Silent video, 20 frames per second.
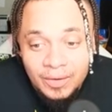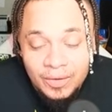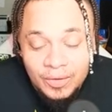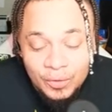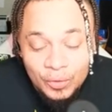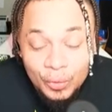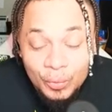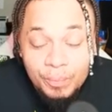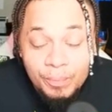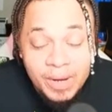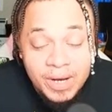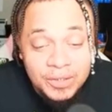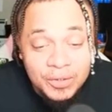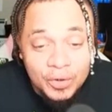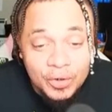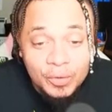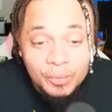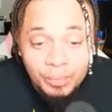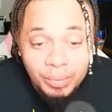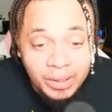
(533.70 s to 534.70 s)
You make
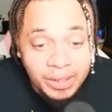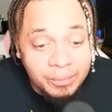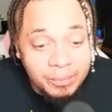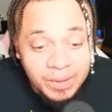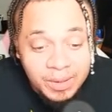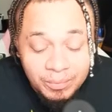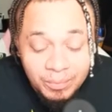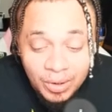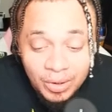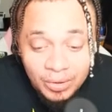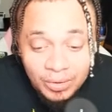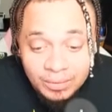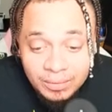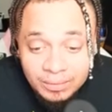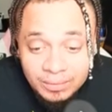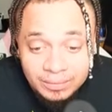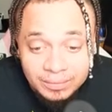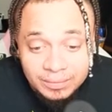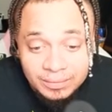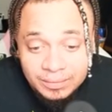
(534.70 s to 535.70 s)
sure you bleep me, bro.
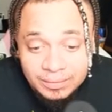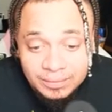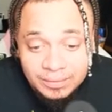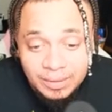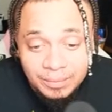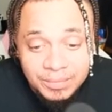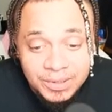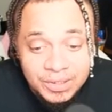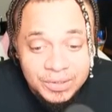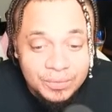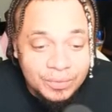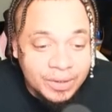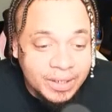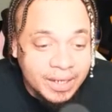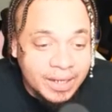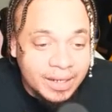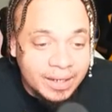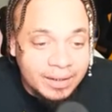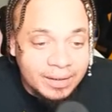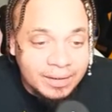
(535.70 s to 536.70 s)
I'm just
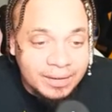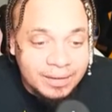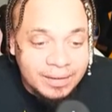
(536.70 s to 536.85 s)
reading.